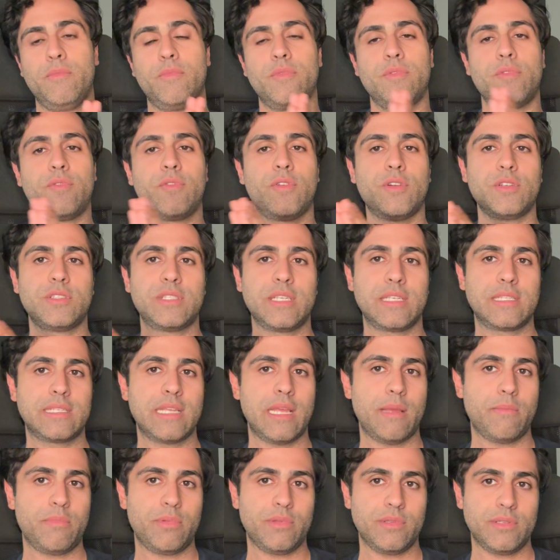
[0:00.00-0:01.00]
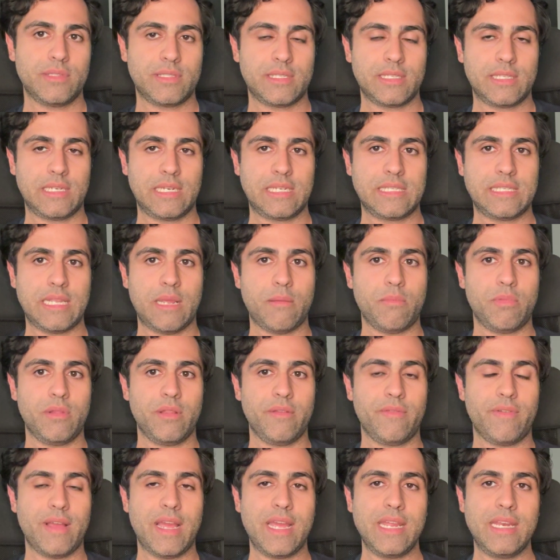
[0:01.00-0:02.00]
First example is an
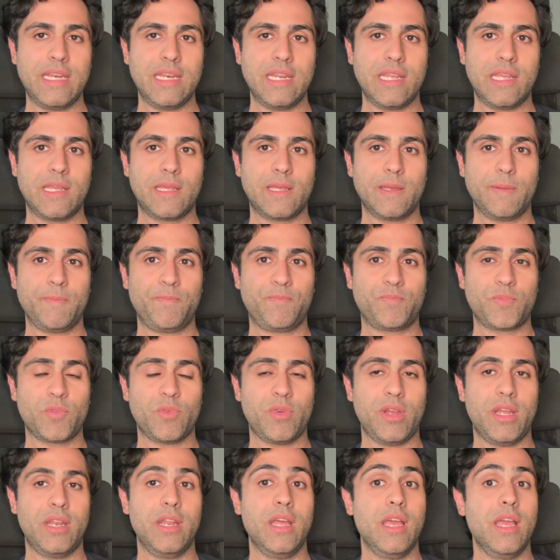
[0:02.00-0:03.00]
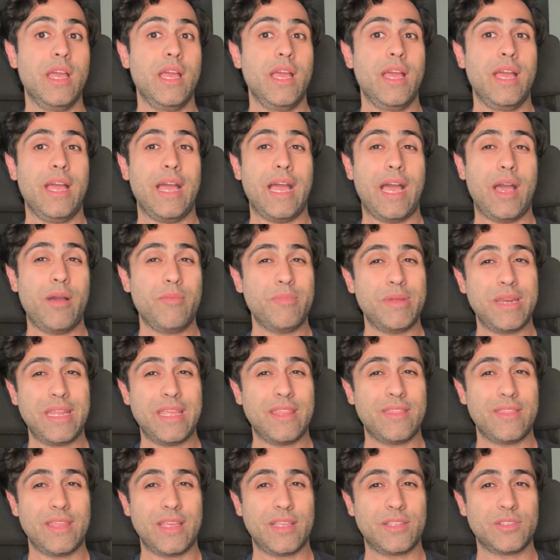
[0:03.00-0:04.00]
example of heightening, right? How
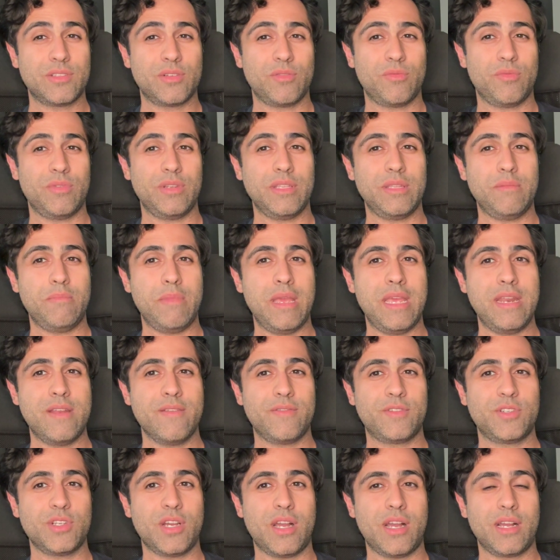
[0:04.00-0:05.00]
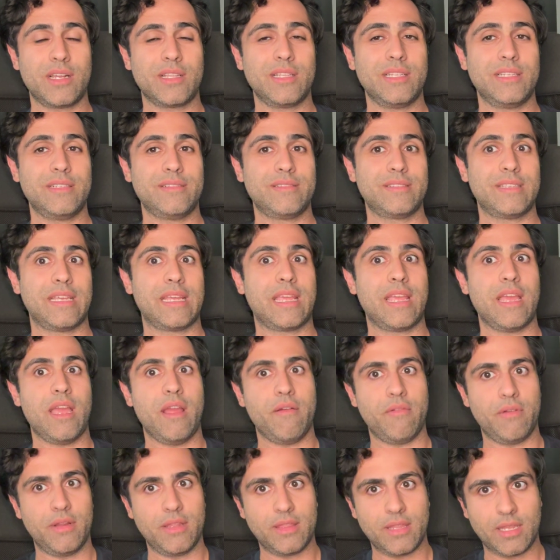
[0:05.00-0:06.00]
many things are really made of chocolate? It's like
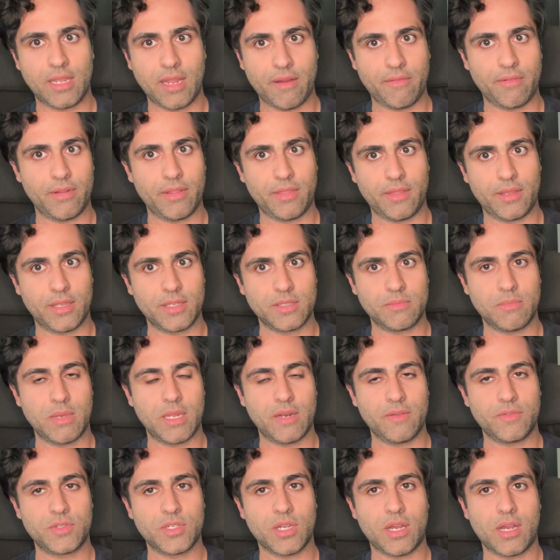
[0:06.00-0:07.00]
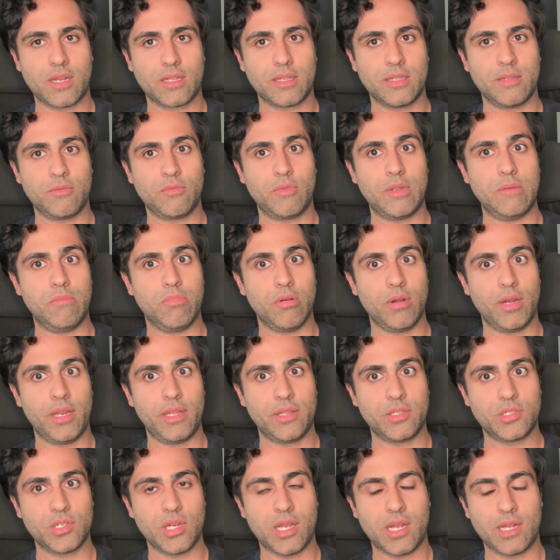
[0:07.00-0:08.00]
everything is made of chocolate. We
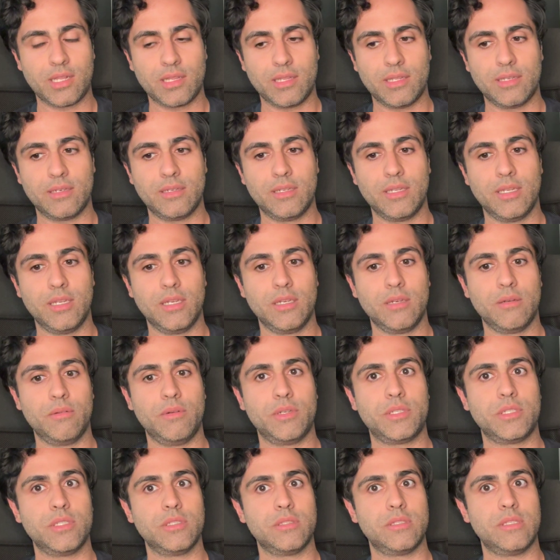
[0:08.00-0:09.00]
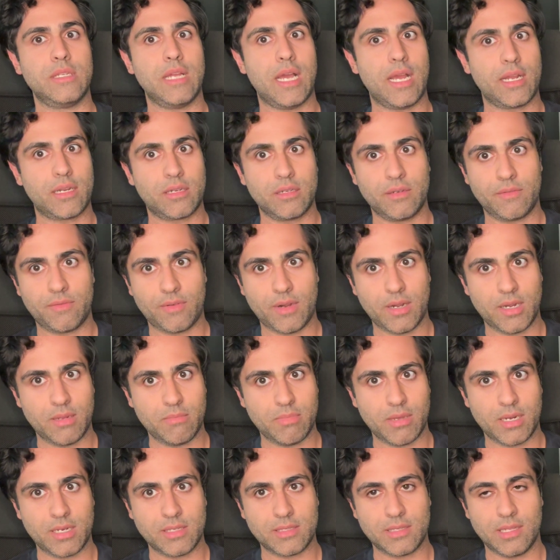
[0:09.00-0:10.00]
breathe chocolate, which is not good for
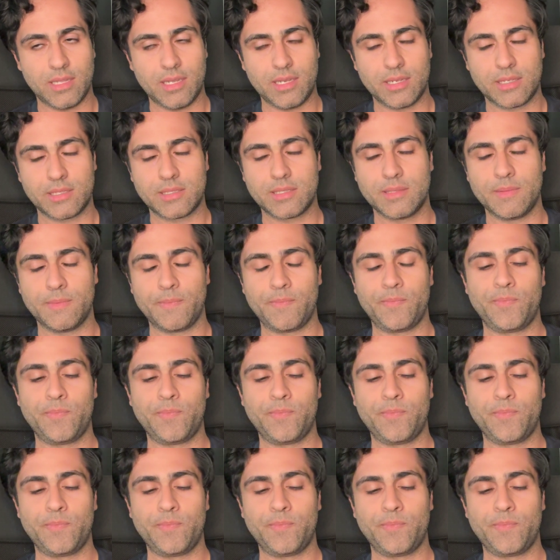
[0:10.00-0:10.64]
anybody's lungs.